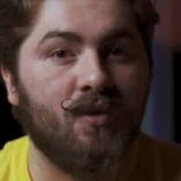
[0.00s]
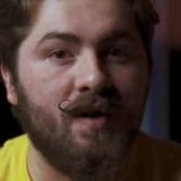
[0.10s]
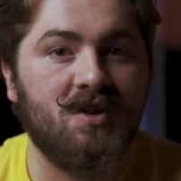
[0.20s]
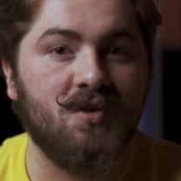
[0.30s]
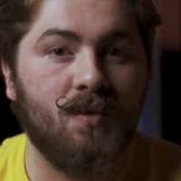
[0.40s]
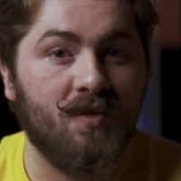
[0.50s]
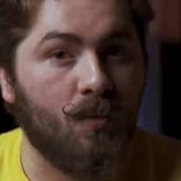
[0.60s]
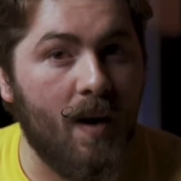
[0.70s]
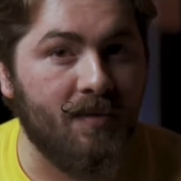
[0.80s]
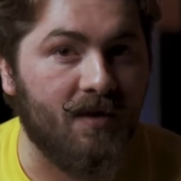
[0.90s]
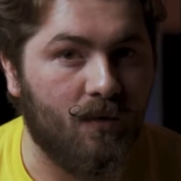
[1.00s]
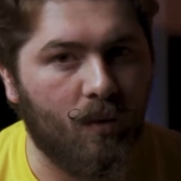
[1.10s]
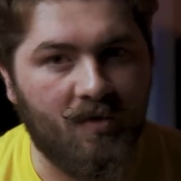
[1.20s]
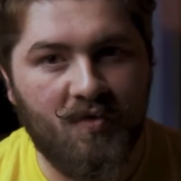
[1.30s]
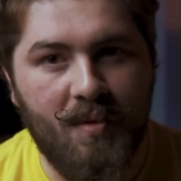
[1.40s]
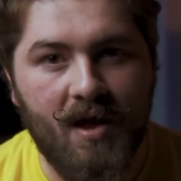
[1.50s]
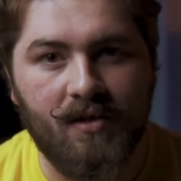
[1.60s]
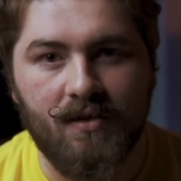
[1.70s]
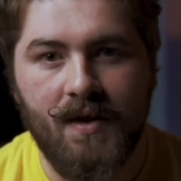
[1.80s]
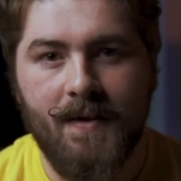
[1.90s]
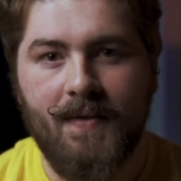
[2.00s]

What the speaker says: creature with a weapon or a spell.